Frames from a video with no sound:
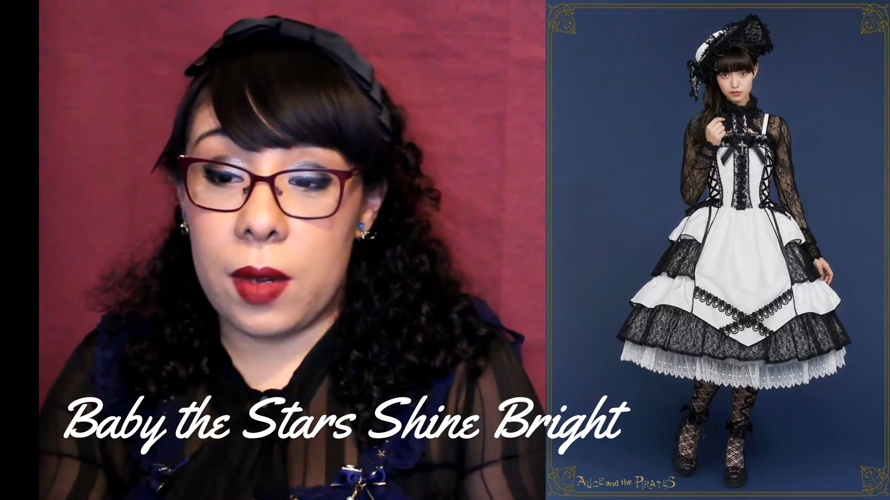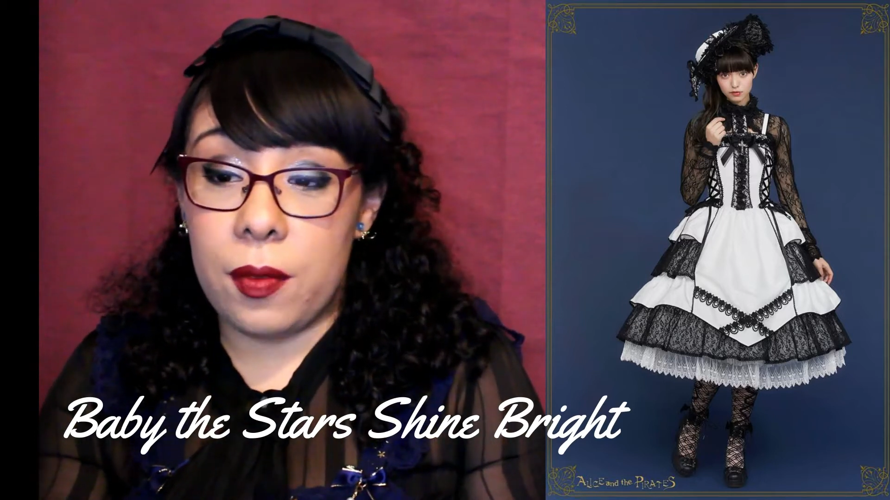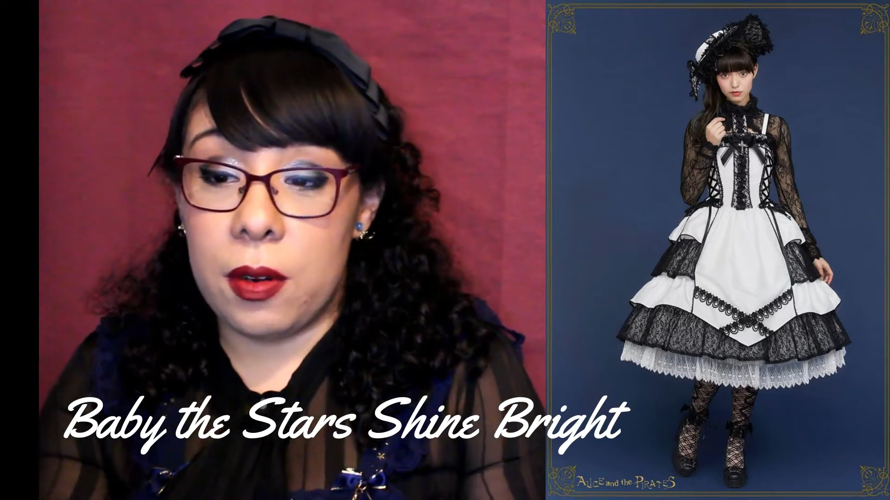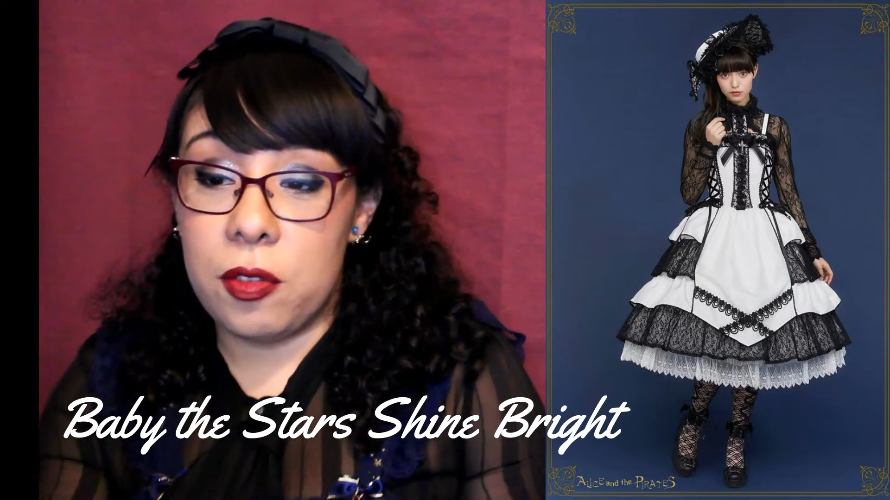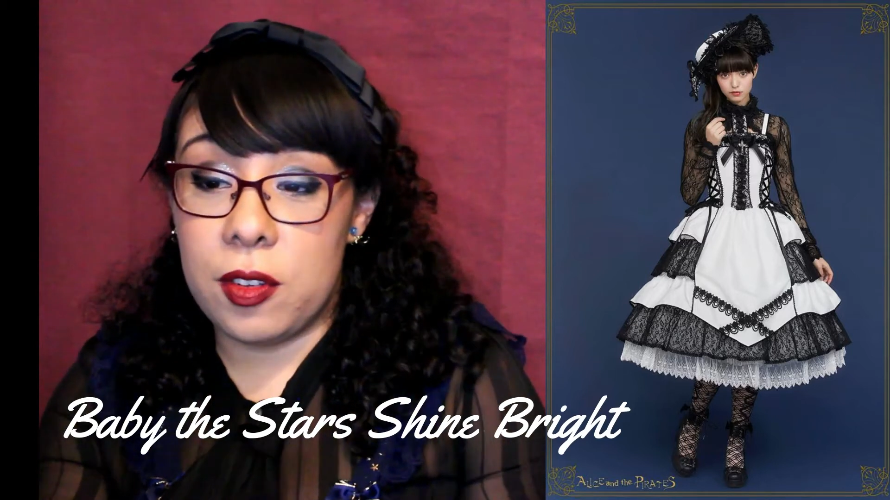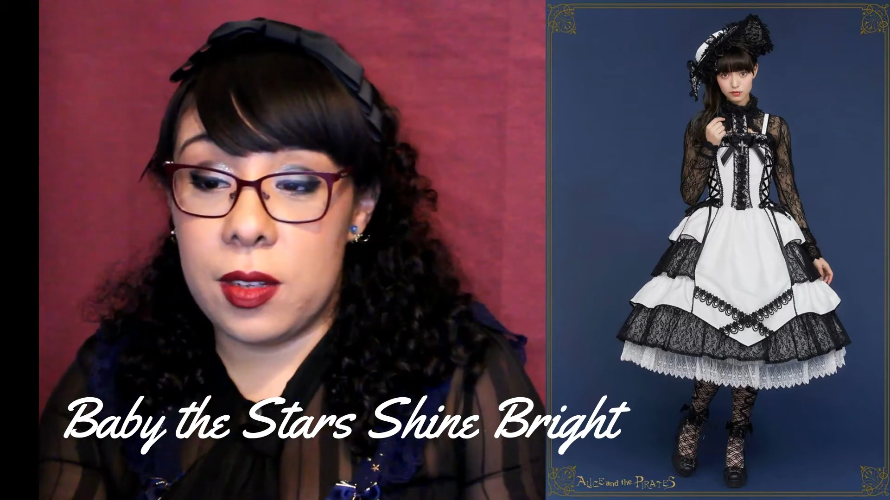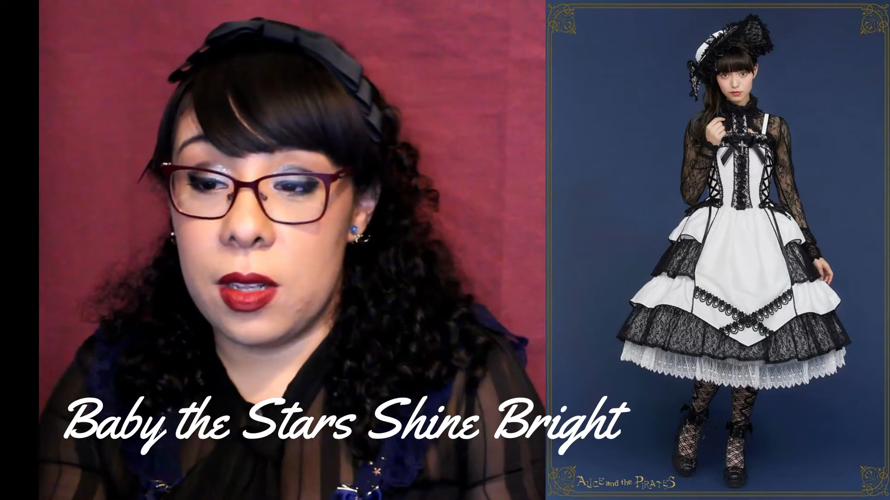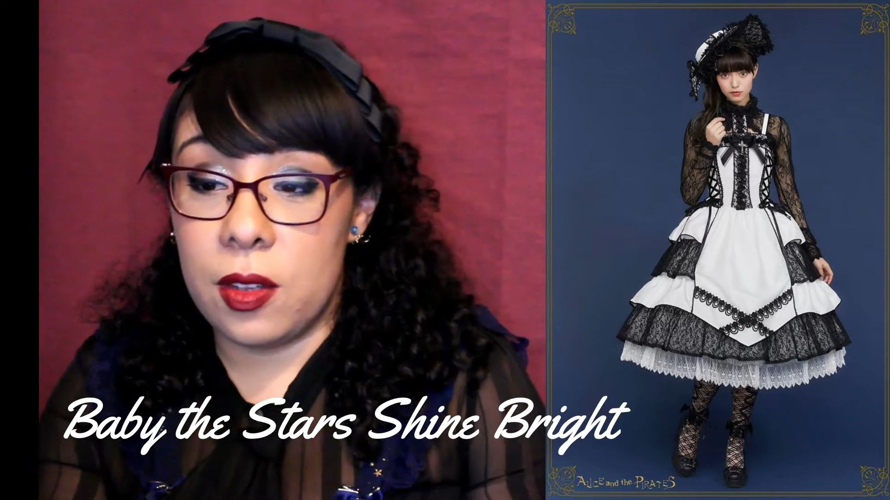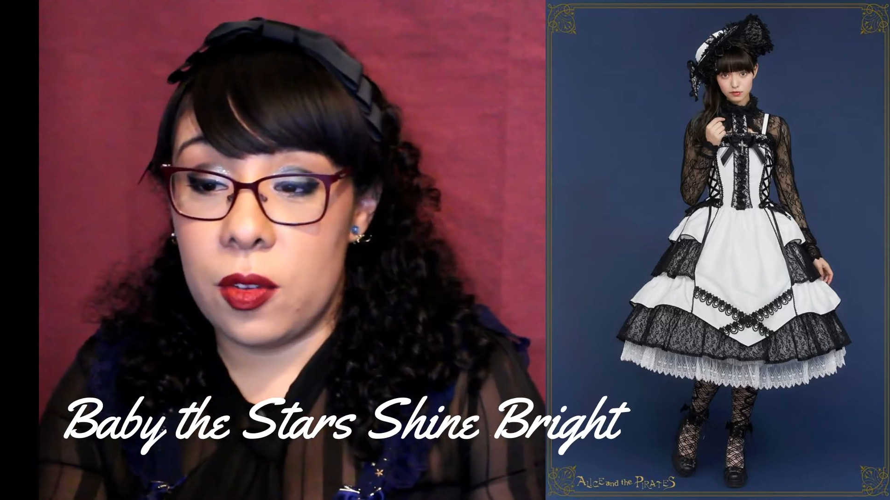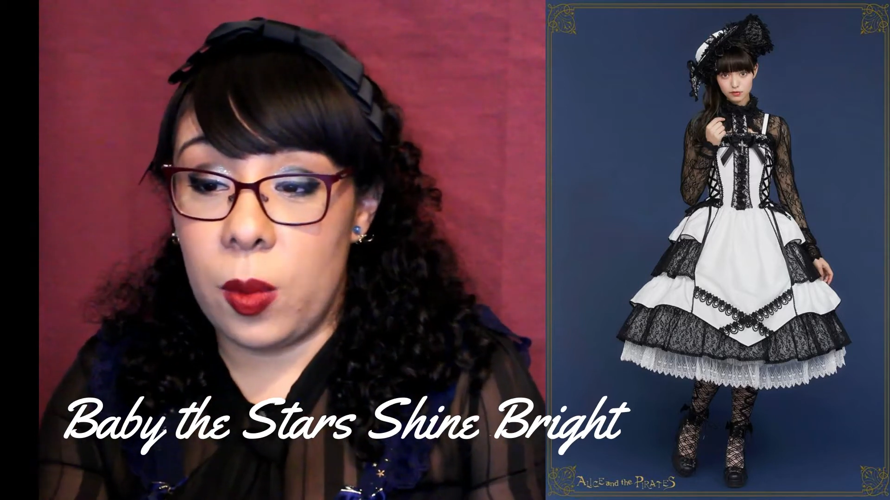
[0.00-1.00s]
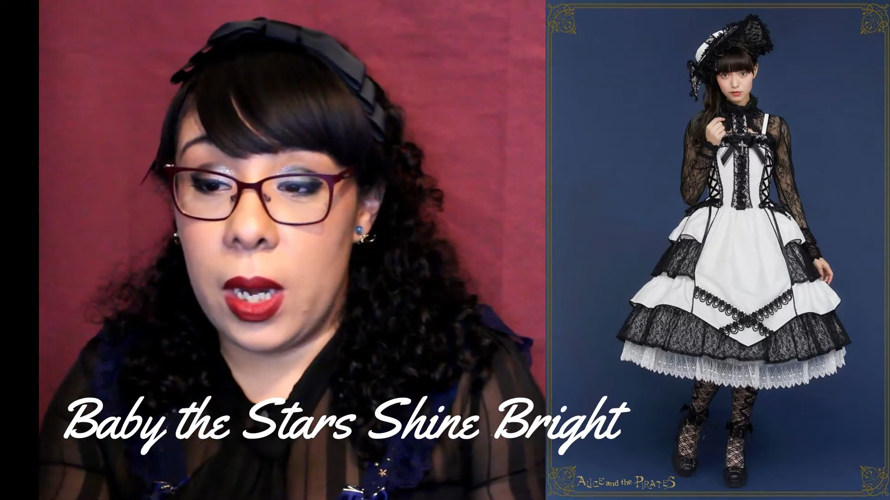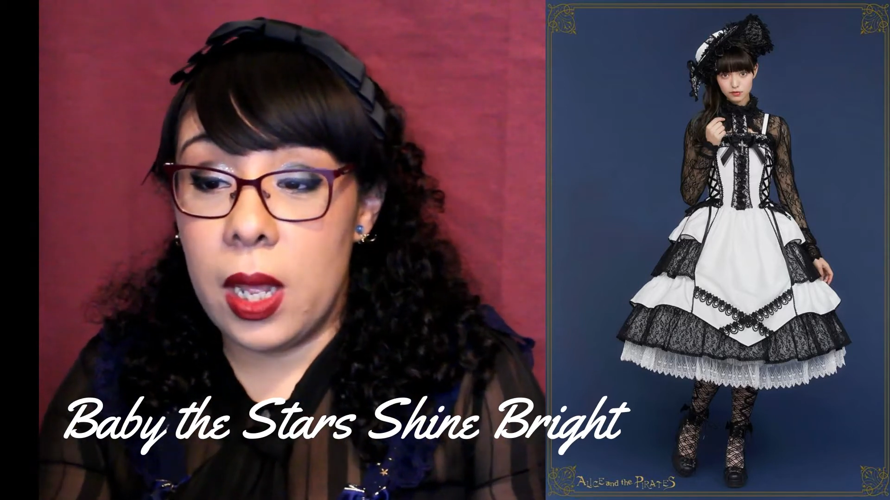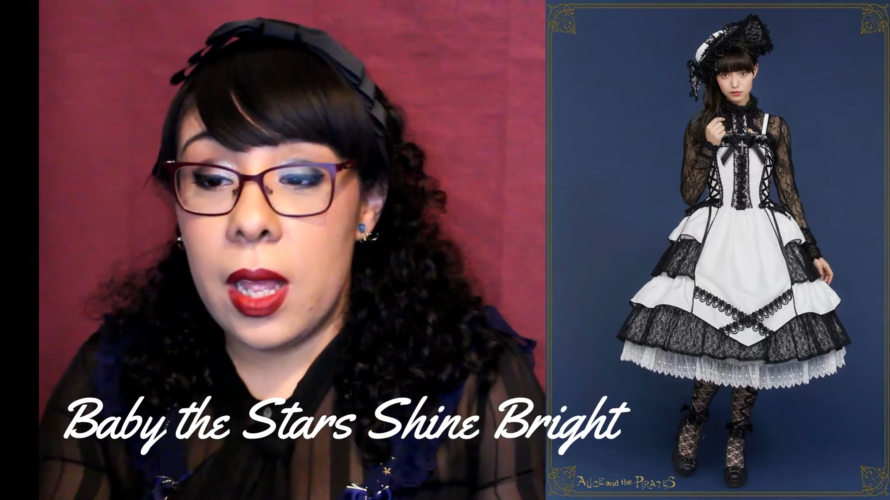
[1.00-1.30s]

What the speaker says: if you're interested in this one.